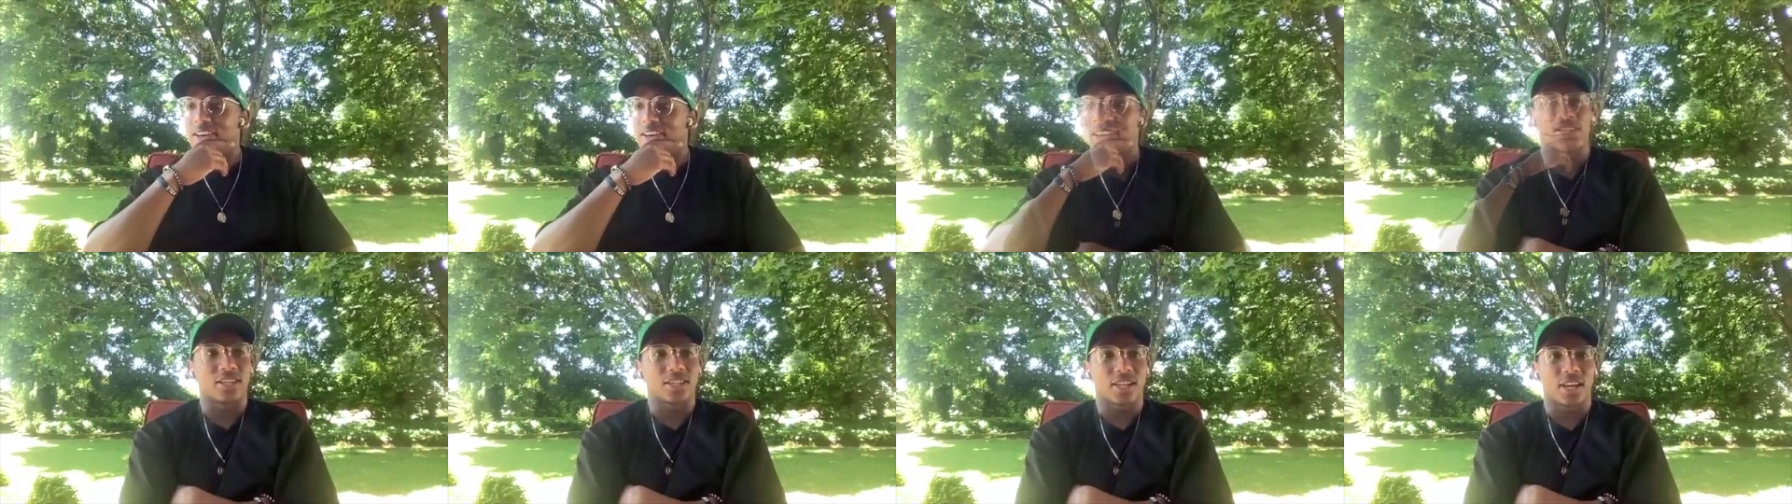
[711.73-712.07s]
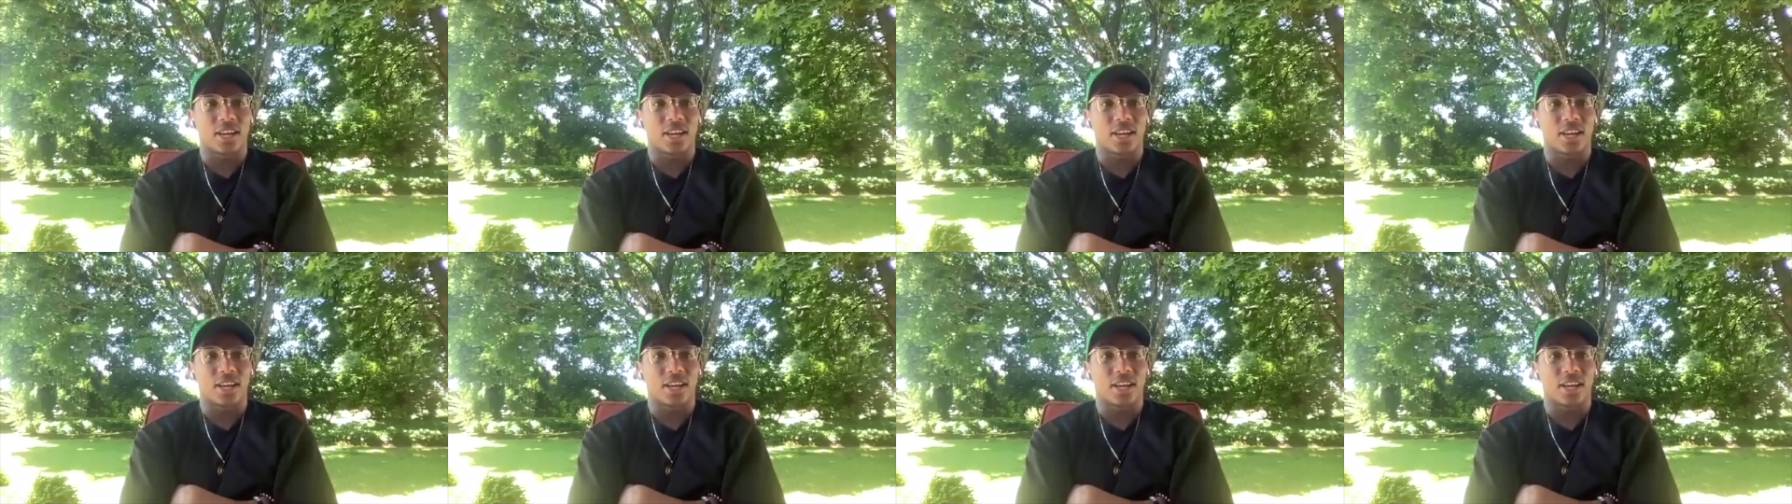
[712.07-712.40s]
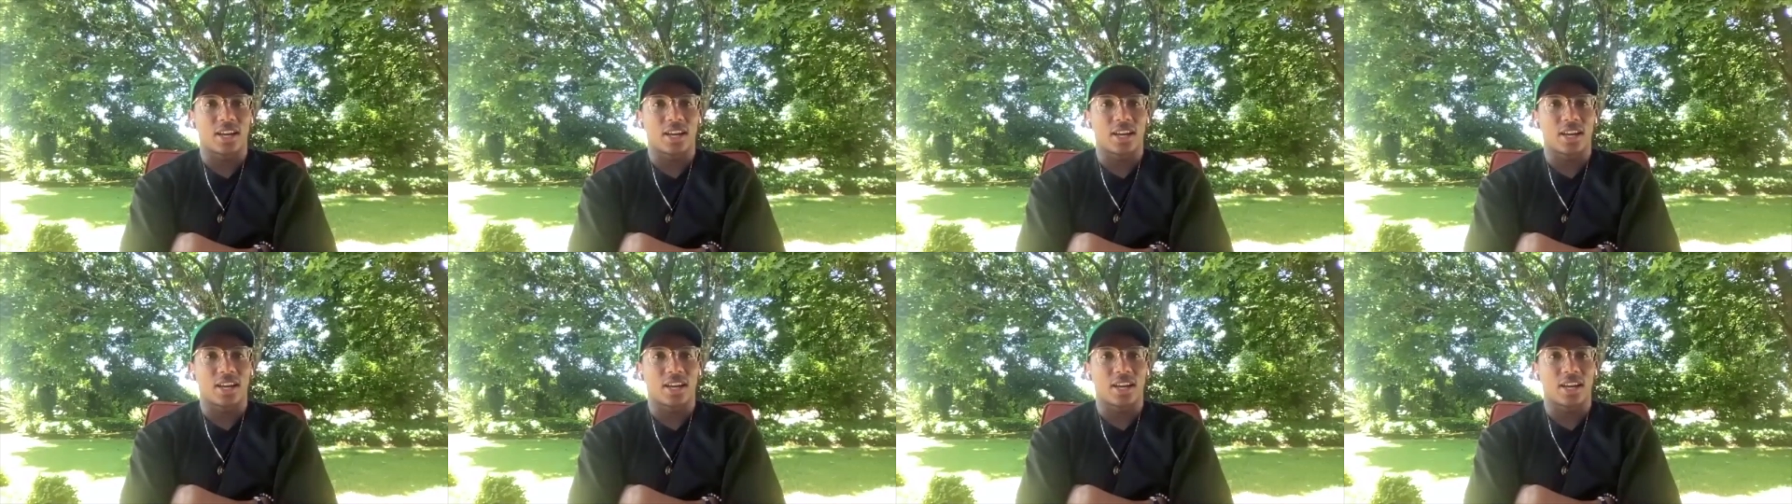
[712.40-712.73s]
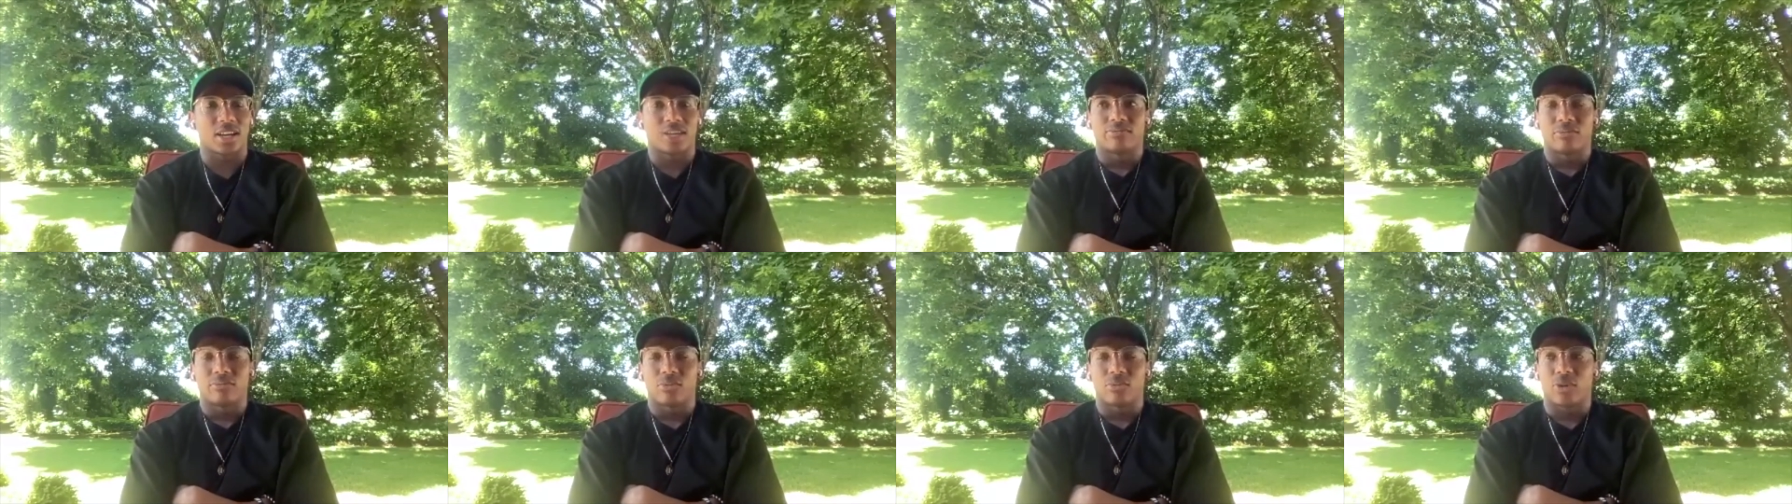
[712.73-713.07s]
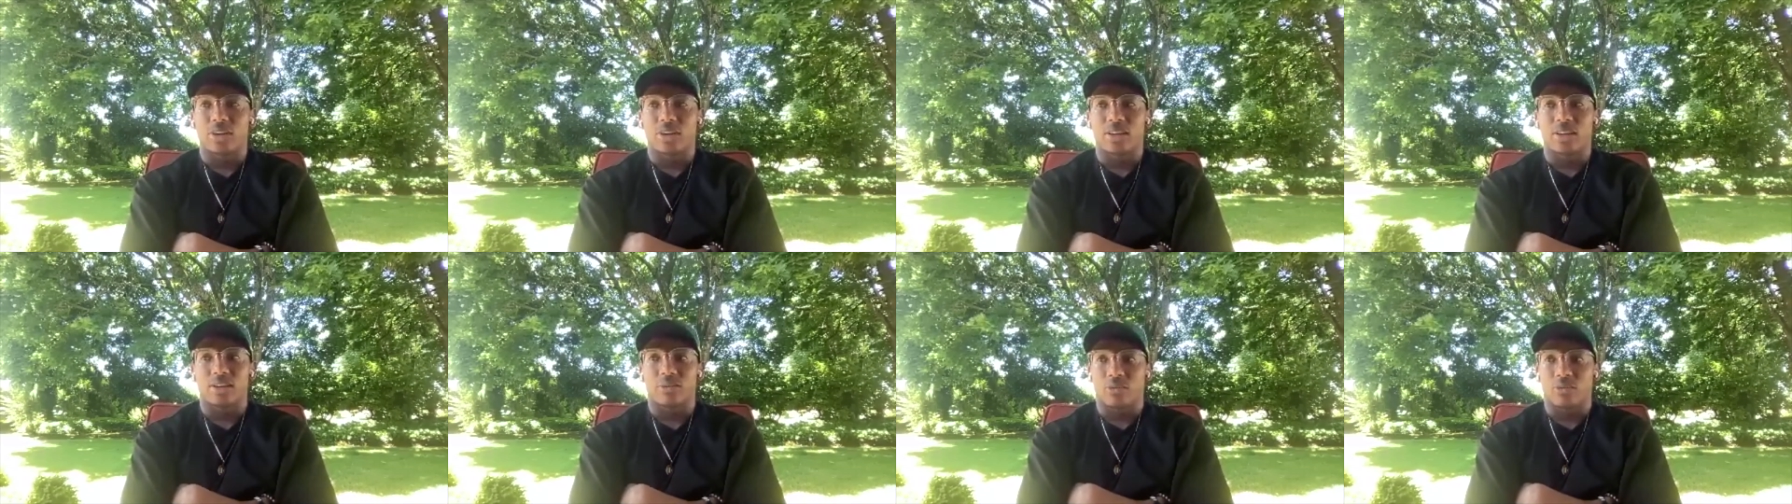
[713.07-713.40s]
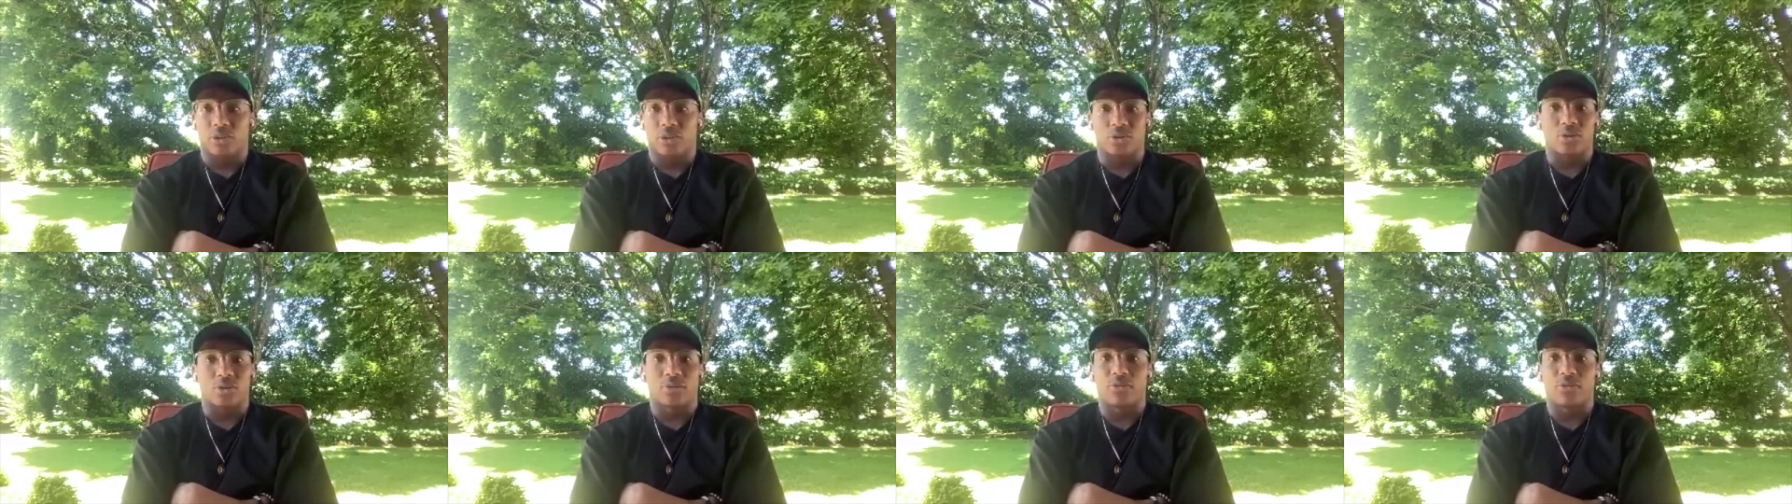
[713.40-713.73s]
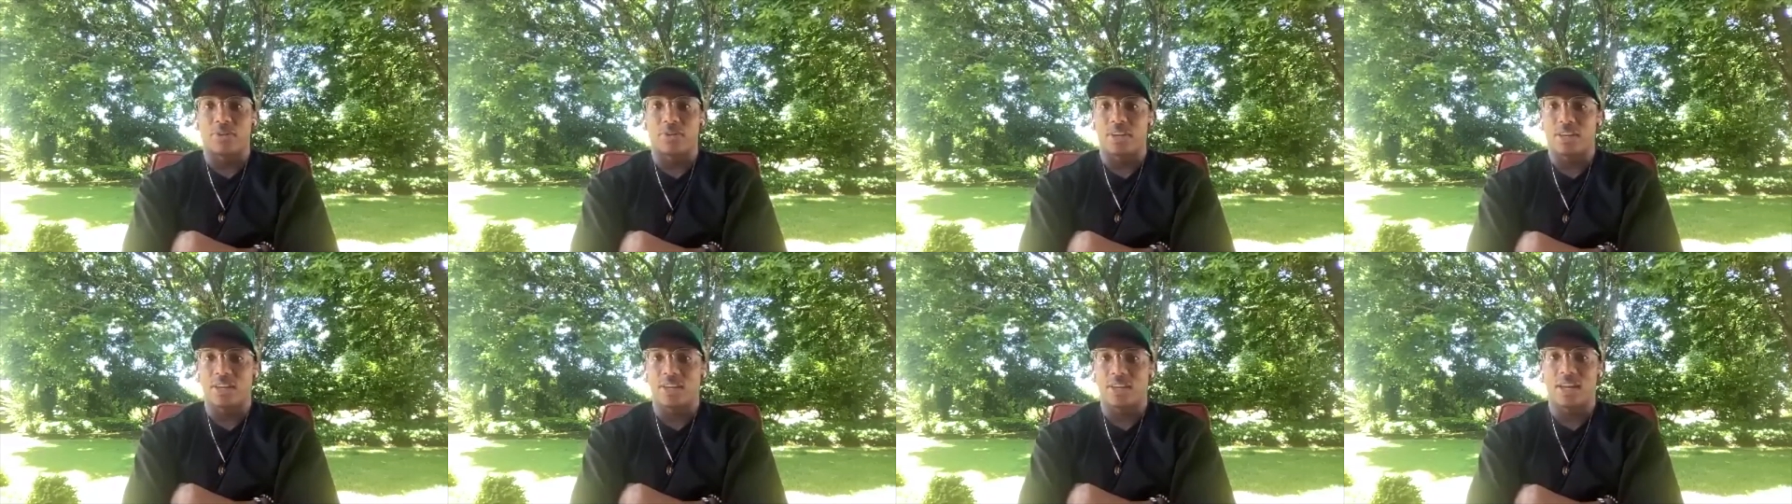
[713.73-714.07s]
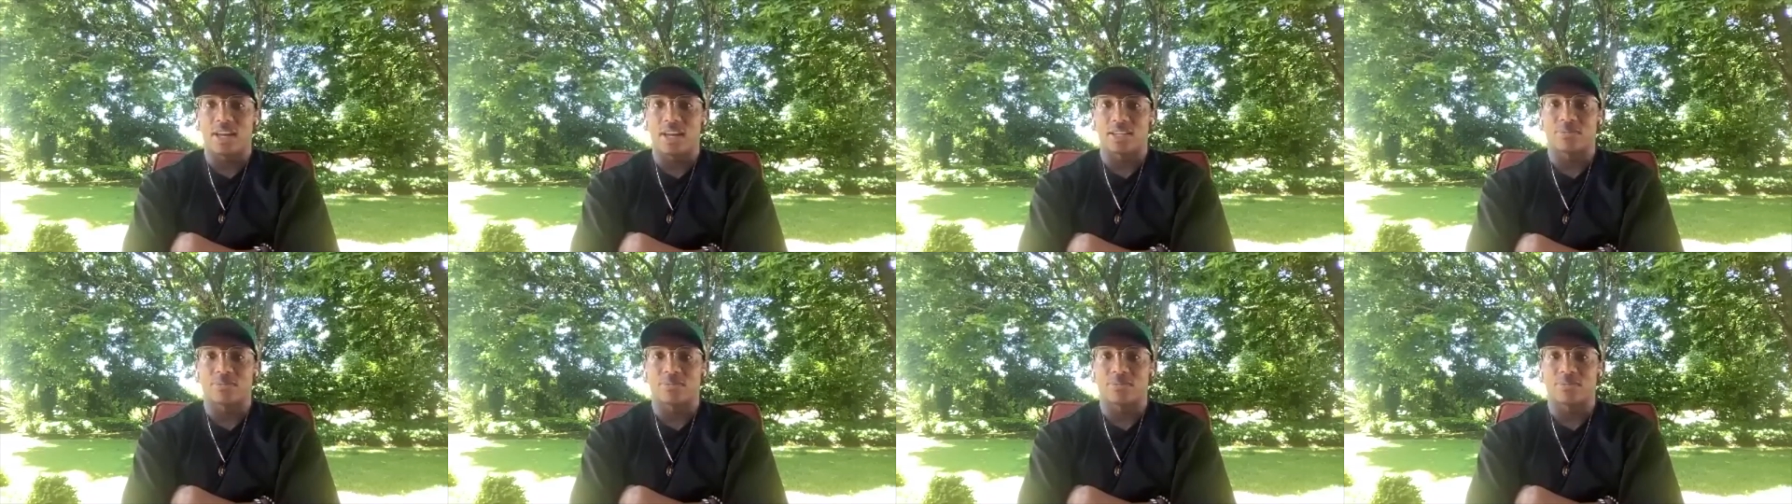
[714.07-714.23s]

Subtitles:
I grew up with graffiti